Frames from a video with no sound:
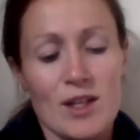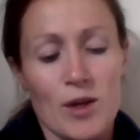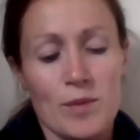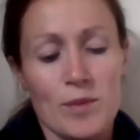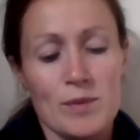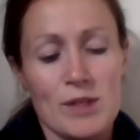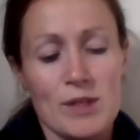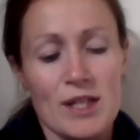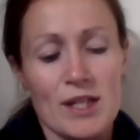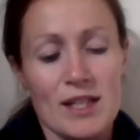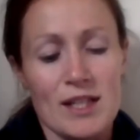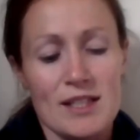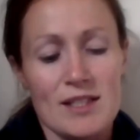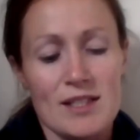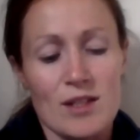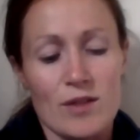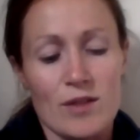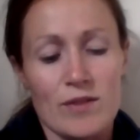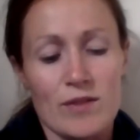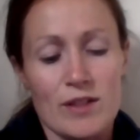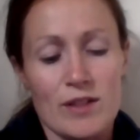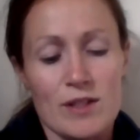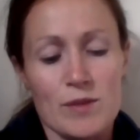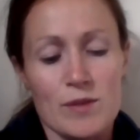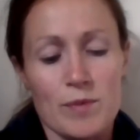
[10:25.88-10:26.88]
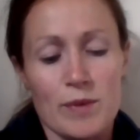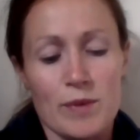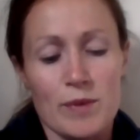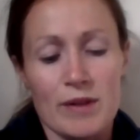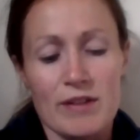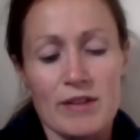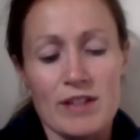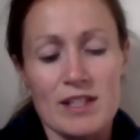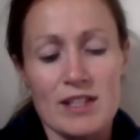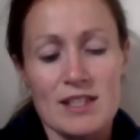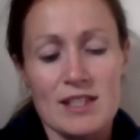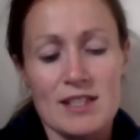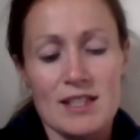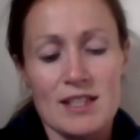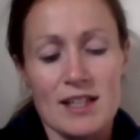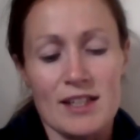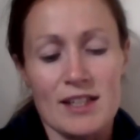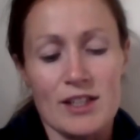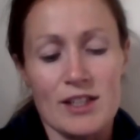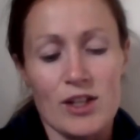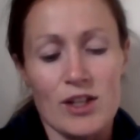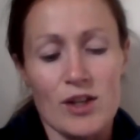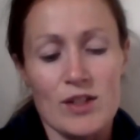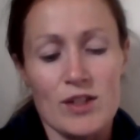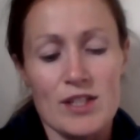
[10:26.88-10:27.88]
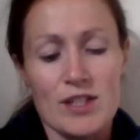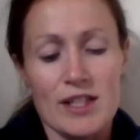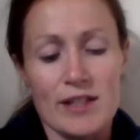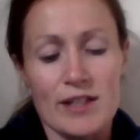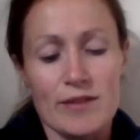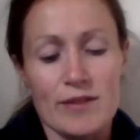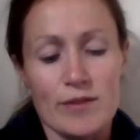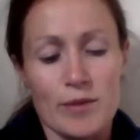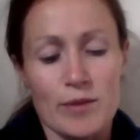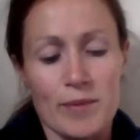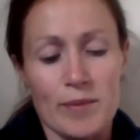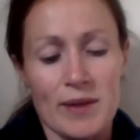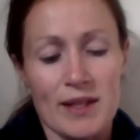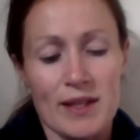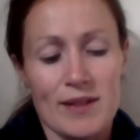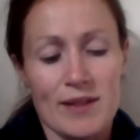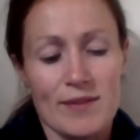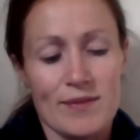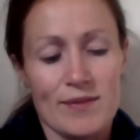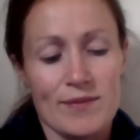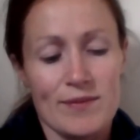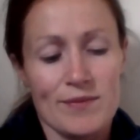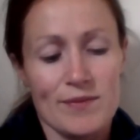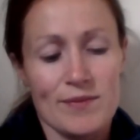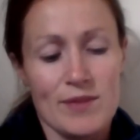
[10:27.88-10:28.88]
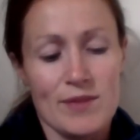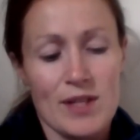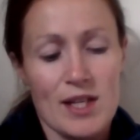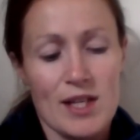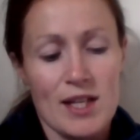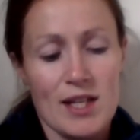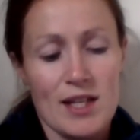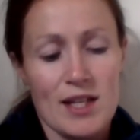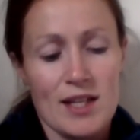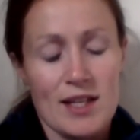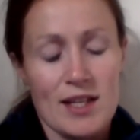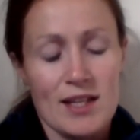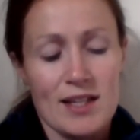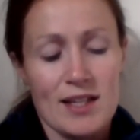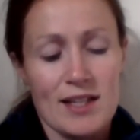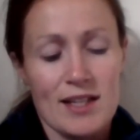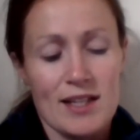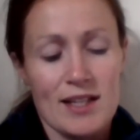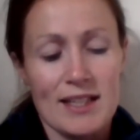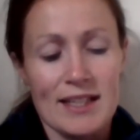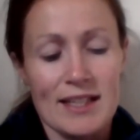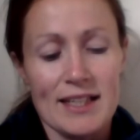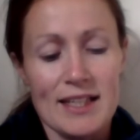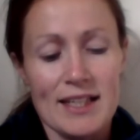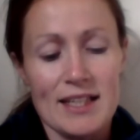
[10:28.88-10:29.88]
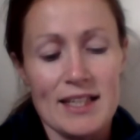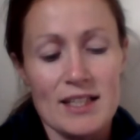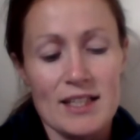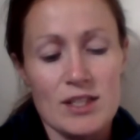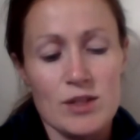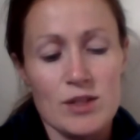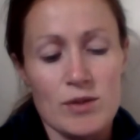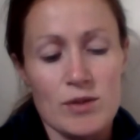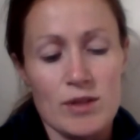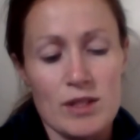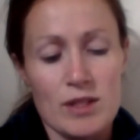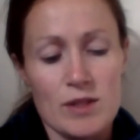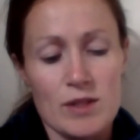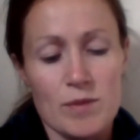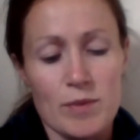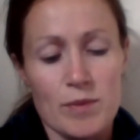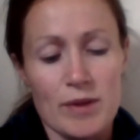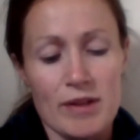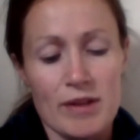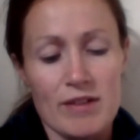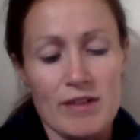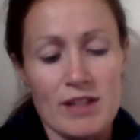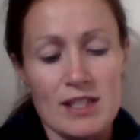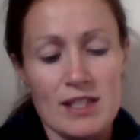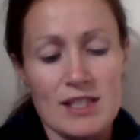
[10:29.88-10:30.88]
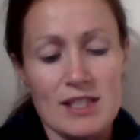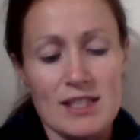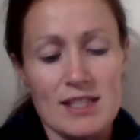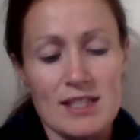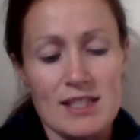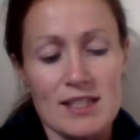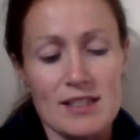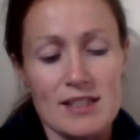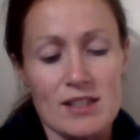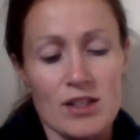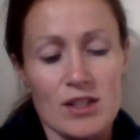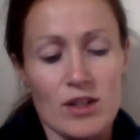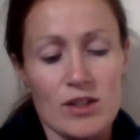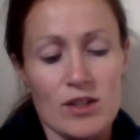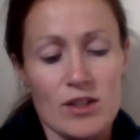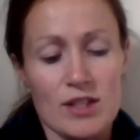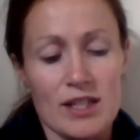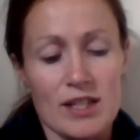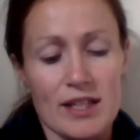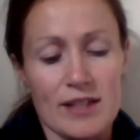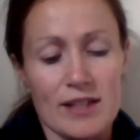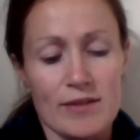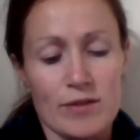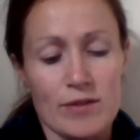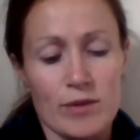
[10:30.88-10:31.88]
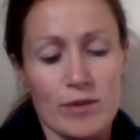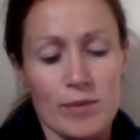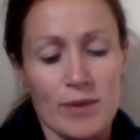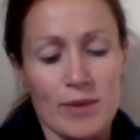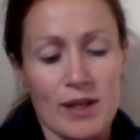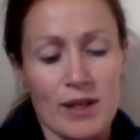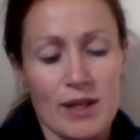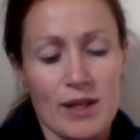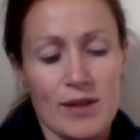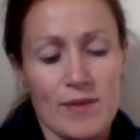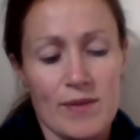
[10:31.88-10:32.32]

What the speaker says: objects of experience are not here for me. Clinging to experience is not here for me.